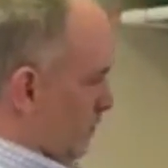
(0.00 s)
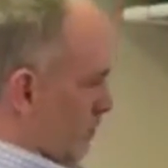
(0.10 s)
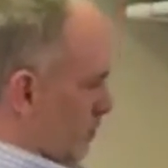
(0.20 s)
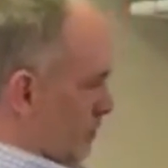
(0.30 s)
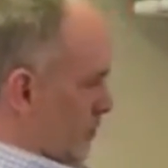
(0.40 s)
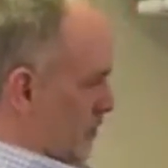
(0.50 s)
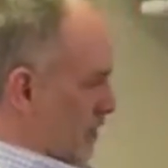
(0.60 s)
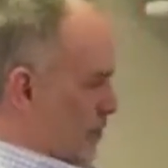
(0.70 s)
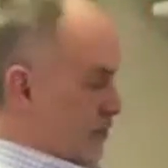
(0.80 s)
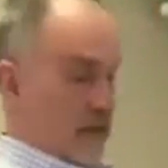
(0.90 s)
So right
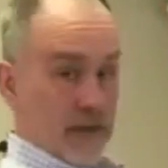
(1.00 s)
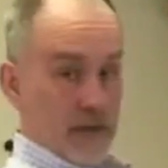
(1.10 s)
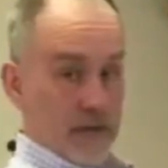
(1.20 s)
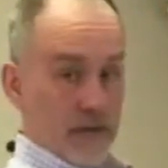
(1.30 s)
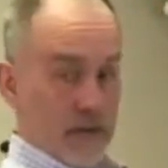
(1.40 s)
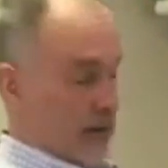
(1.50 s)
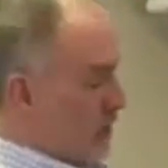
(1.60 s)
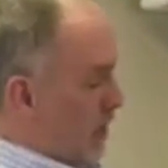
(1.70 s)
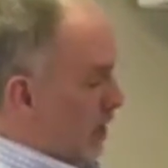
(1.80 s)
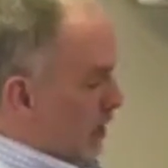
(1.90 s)
through here, okay?
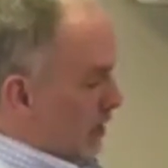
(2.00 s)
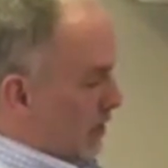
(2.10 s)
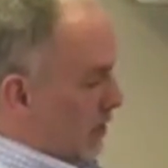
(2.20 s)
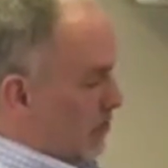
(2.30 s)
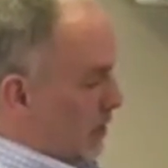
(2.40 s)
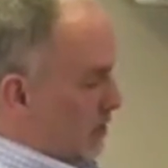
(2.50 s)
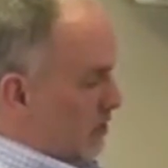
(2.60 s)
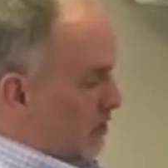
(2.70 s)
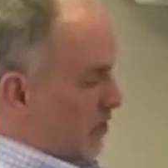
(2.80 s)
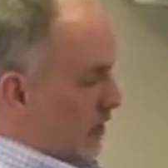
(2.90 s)
And these
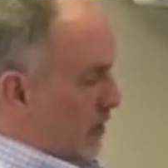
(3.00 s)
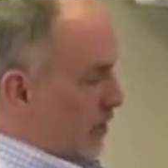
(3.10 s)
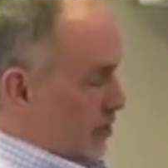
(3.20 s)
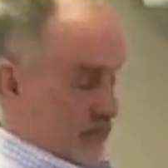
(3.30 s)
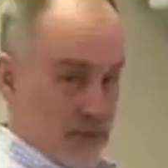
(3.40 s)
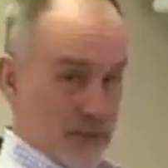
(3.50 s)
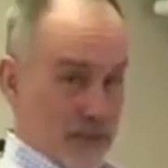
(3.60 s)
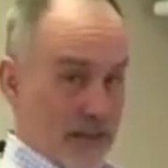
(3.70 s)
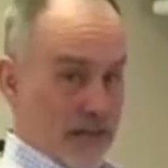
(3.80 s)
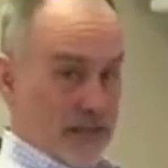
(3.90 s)
muscles right here, especially when
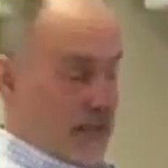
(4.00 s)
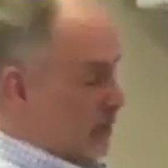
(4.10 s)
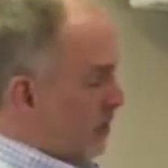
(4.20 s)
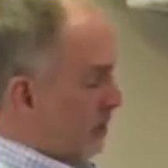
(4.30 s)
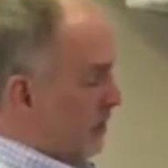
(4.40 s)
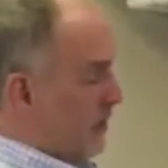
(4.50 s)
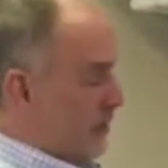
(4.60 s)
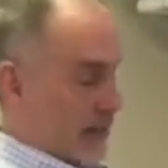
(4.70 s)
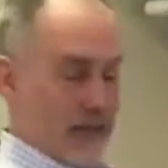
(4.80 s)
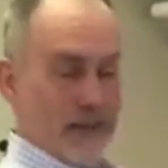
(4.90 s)
they get tight too,
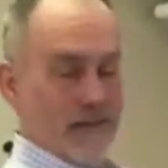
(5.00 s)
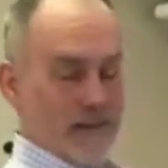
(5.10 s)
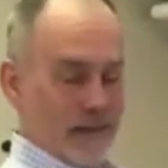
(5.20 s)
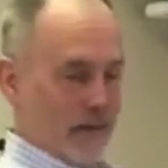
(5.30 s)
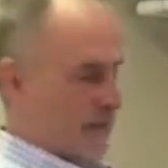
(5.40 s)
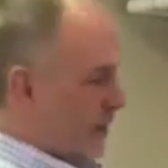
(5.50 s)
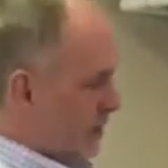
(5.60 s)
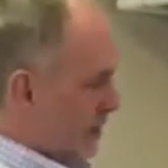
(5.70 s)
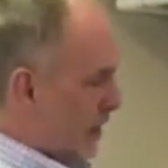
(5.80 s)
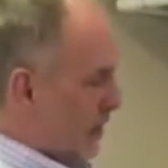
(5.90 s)
they can
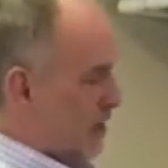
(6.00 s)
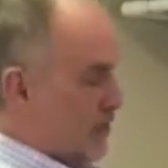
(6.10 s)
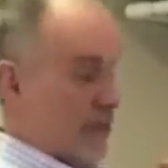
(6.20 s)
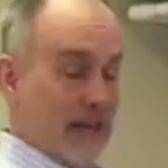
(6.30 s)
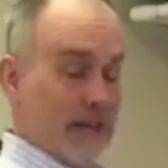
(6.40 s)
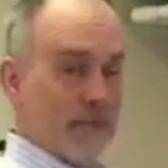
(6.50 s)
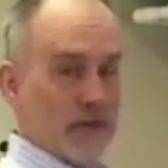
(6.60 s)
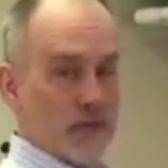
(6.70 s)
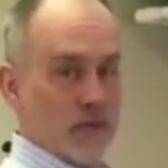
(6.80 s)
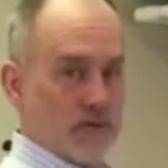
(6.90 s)
tighten up and they can be a
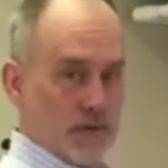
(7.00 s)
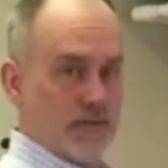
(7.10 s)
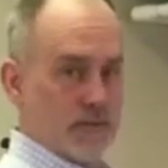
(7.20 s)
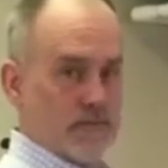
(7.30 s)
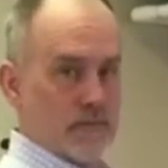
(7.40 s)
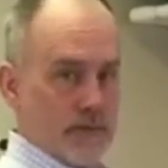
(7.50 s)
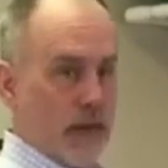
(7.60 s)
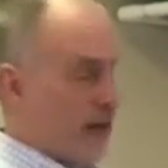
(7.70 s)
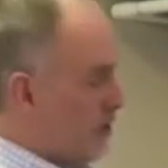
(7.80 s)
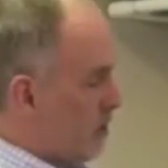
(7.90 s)
source of some
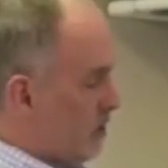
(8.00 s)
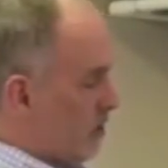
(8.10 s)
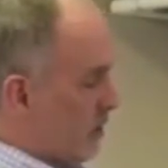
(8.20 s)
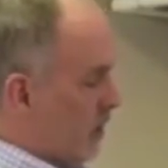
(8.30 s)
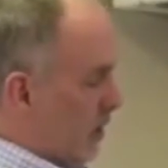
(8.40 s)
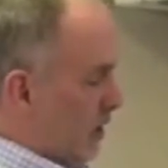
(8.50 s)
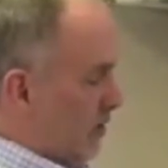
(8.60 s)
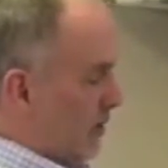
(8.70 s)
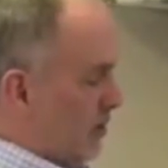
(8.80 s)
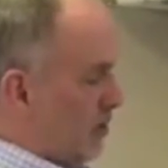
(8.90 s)
headaches too. So the
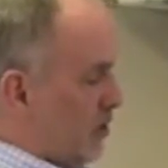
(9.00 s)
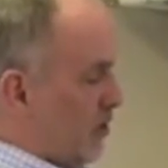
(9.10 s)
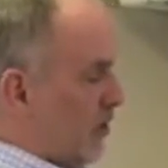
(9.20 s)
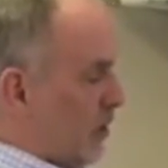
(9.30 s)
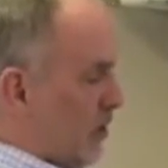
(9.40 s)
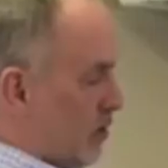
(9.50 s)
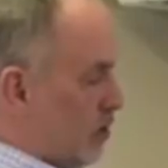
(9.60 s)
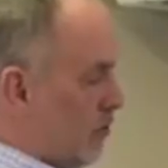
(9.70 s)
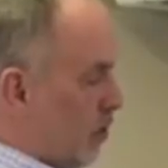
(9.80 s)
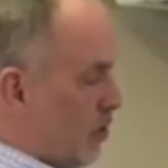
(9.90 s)
musculature, these
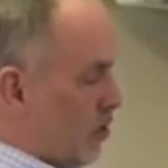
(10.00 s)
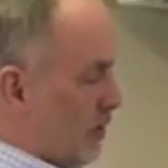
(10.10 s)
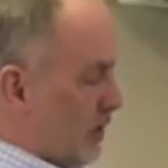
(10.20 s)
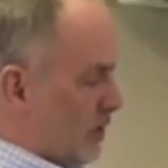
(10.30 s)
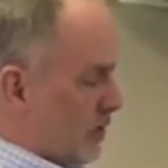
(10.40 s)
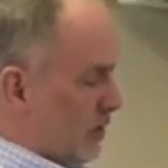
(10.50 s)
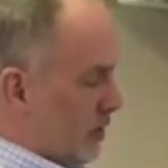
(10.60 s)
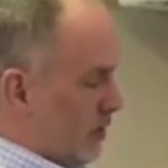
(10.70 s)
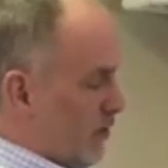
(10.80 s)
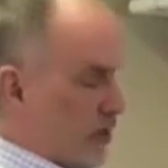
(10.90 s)
small joints
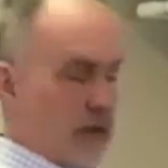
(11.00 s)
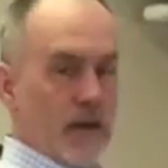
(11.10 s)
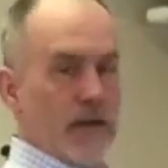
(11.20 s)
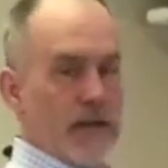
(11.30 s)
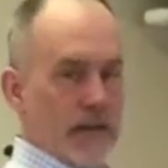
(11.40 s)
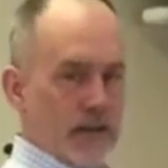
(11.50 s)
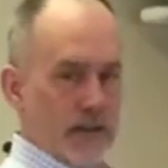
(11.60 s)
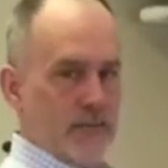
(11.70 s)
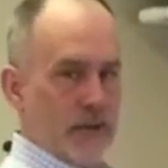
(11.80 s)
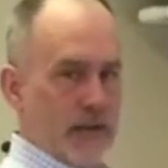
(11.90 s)
through here in the
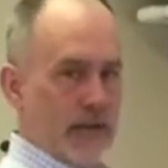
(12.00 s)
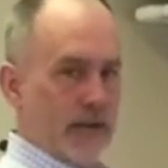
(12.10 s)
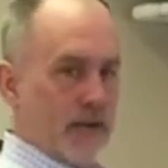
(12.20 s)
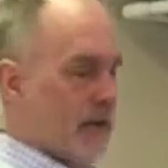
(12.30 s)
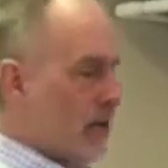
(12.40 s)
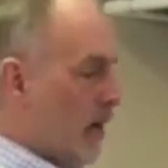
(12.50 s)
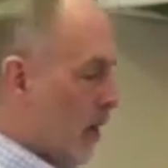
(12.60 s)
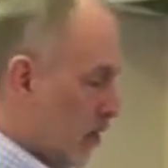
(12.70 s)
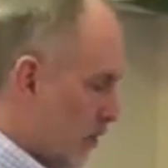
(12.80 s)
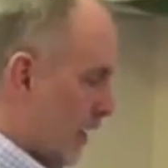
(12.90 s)
upper neck area.
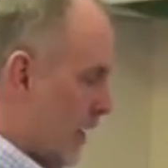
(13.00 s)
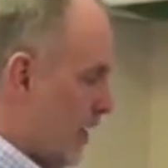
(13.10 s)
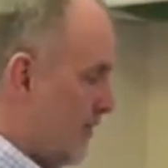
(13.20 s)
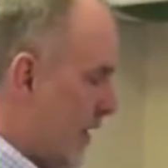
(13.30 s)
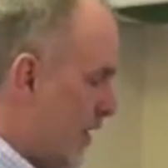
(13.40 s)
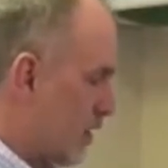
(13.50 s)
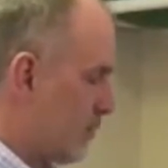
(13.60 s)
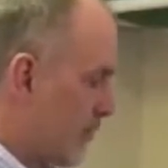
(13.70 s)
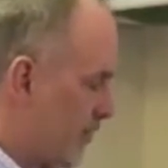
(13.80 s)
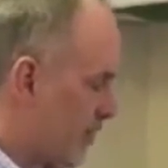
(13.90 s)
You can have headaches,
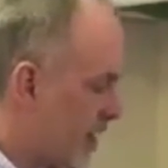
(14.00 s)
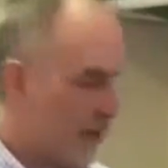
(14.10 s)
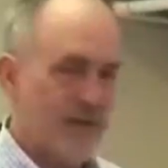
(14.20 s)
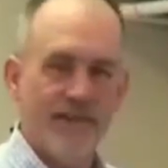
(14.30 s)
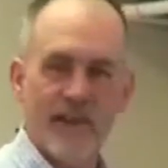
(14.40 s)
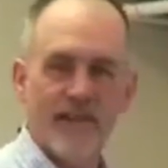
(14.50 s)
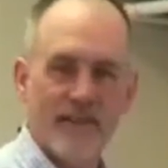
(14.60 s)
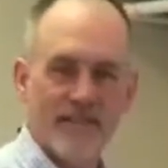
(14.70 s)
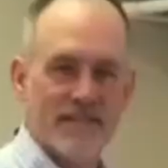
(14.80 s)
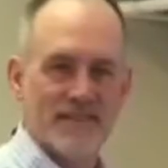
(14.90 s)
believe it or not, we found in
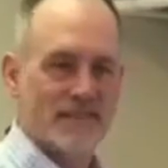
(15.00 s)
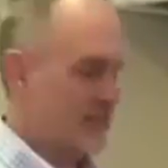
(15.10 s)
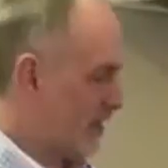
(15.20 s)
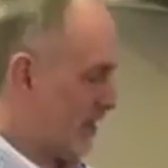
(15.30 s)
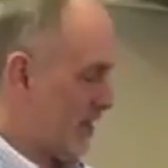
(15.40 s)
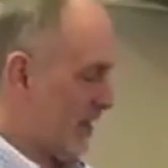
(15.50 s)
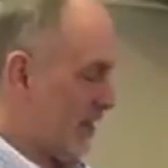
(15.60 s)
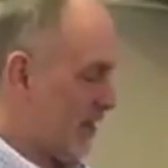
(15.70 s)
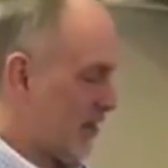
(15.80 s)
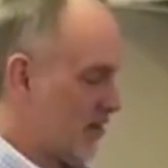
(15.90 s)
other instances, that can
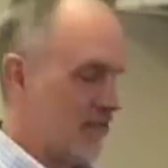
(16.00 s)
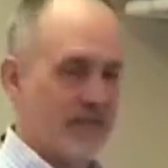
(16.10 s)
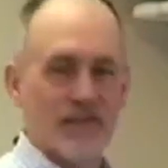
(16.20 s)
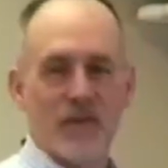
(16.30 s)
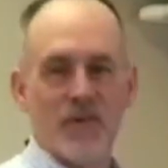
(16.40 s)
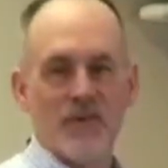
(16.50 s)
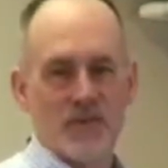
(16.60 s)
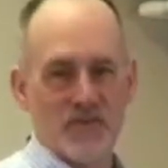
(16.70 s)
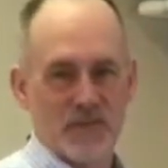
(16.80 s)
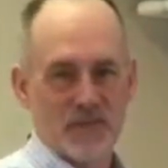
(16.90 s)
occur from the lower
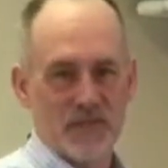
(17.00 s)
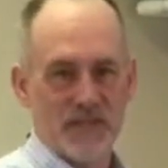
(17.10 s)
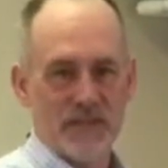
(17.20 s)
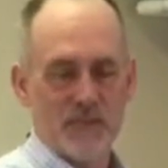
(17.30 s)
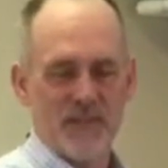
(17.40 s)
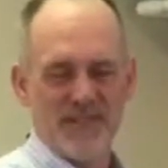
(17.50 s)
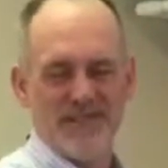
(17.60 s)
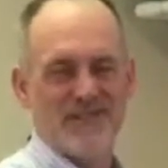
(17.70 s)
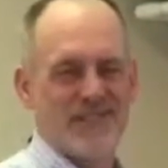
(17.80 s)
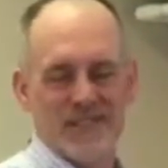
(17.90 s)
cervical segments, but they're
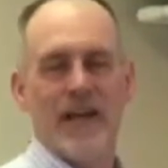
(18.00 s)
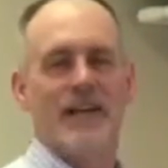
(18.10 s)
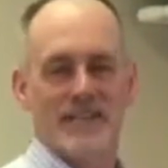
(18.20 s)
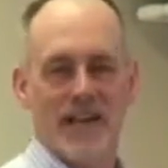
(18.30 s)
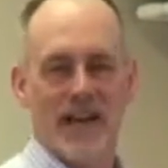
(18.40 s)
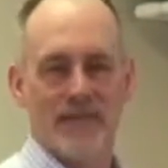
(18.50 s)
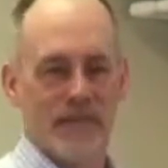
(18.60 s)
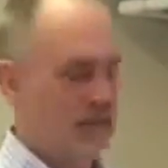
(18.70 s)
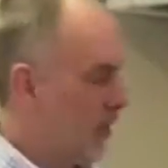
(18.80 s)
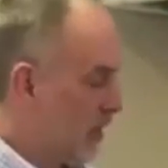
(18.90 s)
just not as common.
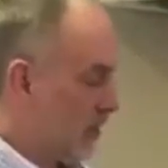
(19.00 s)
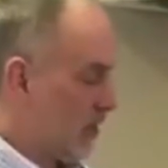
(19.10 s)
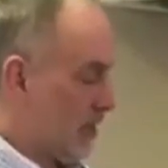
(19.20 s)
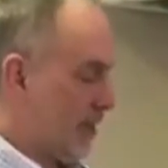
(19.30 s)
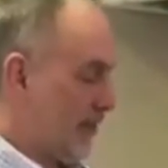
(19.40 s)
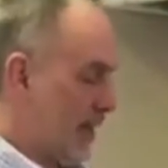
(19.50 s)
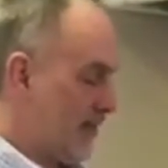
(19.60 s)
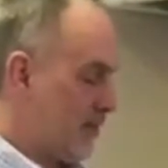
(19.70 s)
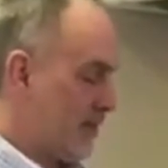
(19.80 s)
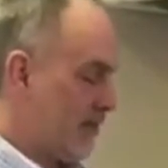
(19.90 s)
You can even have
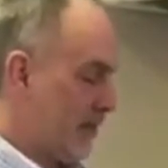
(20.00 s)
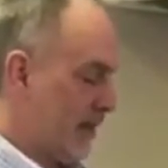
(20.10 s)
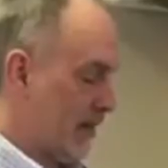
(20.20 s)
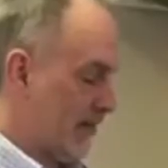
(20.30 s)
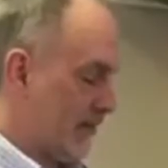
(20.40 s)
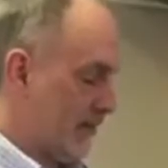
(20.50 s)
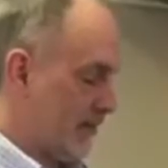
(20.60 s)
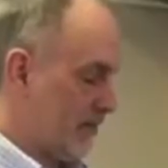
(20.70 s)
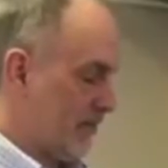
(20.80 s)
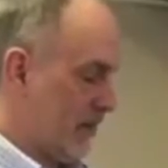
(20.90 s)
some that,
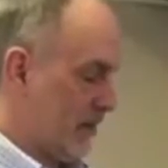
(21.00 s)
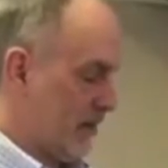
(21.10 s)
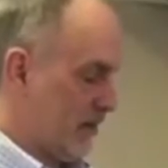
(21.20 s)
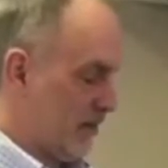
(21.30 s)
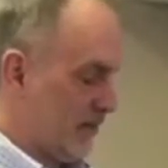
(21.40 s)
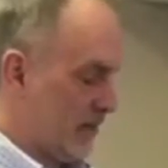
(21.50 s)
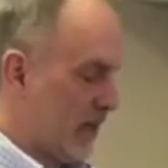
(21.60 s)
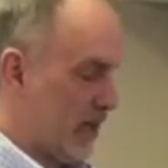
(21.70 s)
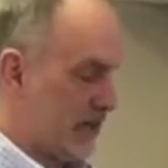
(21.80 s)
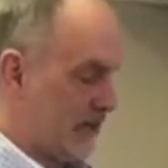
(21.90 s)
some of my
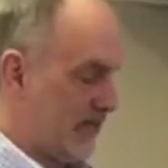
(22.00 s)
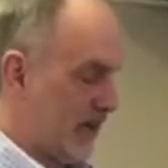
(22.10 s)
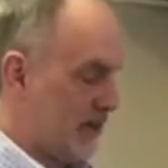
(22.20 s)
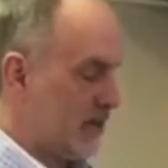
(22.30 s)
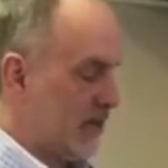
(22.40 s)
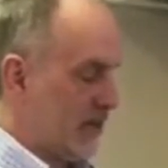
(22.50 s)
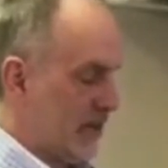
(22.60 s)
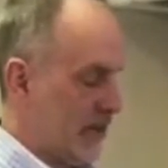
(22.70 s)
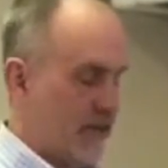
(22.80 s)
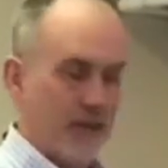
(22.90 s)
colleagues have found
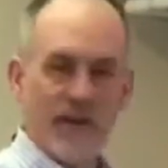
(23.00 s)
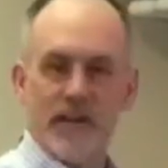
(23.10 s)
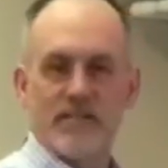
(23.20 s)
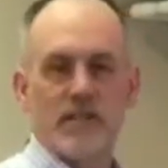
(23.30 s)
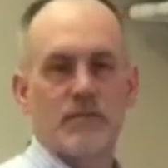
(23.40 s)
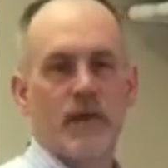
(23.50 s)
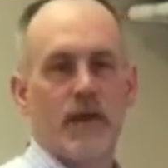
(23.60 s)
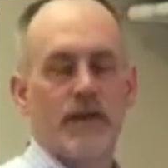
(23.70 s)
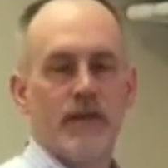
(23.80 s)
in the thoracic spine.